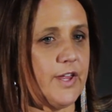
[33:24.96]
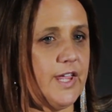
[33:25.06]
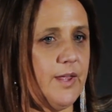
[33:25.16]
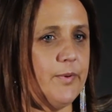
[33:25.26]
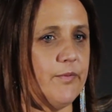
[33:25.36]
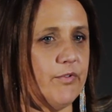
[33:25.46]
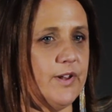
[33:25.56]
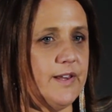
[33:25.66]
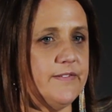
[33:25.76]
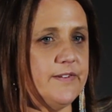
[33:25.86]
keep it
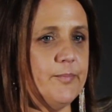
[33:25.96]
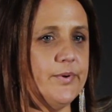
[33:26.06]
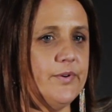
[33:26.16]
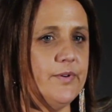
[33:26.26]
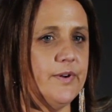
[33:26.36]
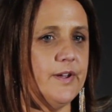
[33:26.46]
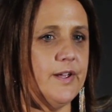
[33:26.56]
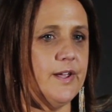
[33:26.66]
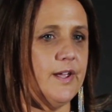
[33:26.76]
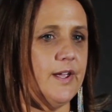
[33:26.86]
really simple
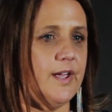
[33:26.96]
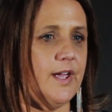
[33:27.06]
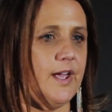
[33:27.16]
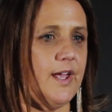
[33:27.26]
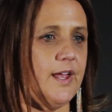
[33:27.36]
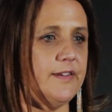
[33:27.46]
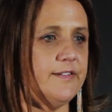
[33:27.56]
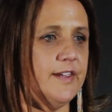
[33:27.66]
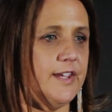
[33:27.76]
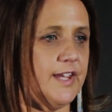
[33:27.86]

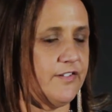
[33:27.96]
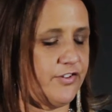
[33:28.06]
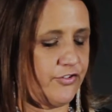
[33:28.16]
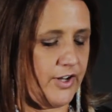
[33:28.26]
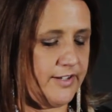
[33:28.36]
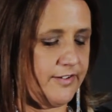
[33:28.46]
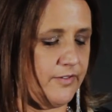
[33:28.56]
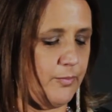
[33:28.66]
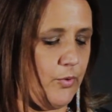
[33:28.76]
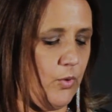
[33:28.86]
and get straight to
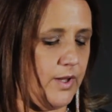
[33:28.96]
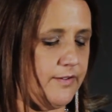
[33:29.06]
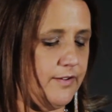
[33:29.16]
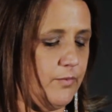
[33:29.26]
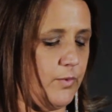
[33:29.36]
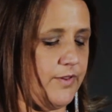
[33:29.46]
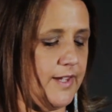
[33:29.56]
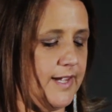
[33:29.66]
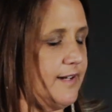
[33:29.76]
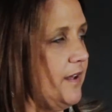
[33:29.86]
the point with
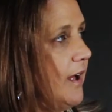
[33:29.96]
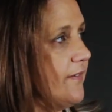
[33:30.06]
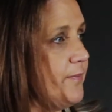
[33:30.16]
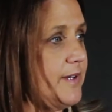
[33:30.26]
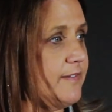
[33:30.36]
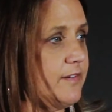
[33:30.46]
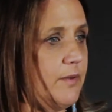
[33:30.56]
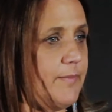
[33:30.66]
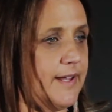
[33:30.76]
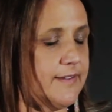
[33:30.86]
your headlines. But it's
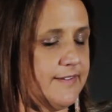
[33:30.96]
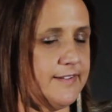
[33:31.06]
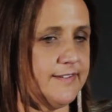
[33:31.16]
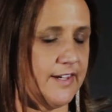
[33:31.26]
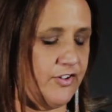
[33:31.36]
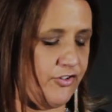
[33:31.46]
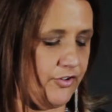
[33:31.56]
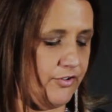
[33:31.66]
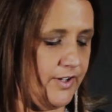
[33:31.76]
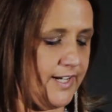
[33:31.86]
not about
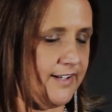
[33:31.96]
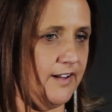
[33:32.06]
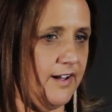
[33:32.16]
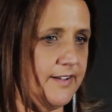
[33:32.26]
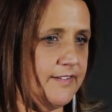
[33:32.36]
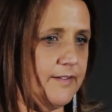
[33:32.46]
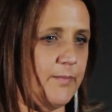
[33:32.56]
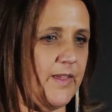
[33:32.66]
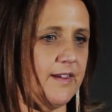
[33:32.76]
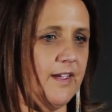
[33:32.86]
sensational headlines. I
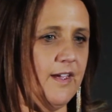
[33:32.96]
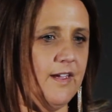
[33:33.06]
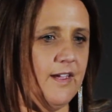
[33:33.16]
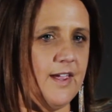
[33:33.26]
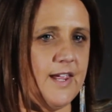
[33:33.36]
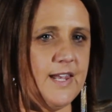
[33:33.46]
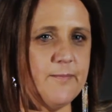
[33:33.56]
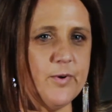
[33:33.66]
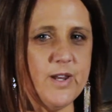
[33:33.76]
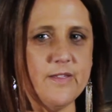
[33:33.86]
think
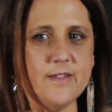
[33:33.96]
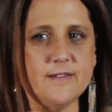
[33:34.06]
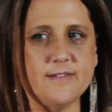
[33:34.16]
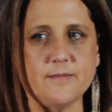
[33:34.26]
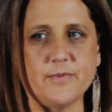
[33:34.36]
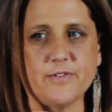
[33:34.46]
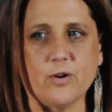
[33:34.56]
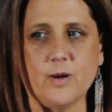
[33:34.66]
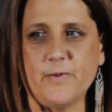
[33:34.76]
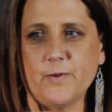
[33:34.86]
anybody that
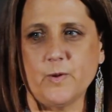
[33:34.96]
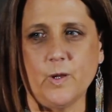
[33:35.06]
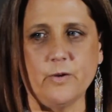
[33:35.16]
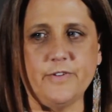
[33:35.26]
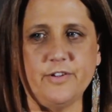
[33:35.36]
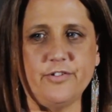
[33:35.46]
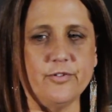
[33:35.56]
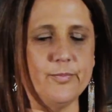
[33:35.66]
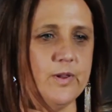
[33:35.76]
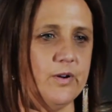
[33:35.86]
subscribes to a lot of
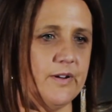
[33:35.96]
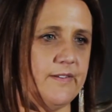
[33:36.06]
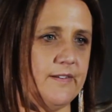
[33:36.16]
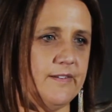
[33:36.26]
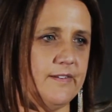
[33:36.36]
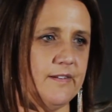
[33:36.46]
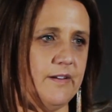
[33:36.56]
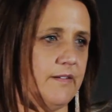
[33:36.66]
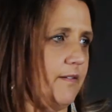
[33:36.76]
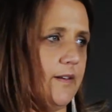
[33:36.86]
digital blogs, it's
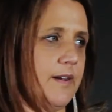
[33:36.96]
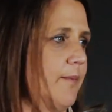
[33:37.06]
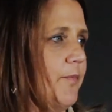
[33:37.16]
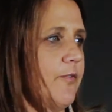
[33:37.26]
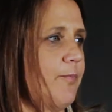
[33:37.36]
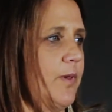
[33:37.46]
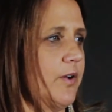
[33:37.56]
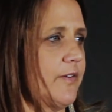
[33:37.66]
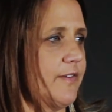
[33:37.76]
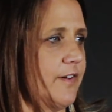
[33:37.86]
on the number of
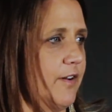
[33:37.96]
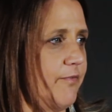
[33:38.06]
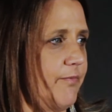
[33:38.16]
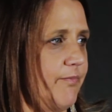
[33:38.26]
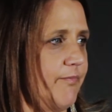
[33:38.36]
blogs that I've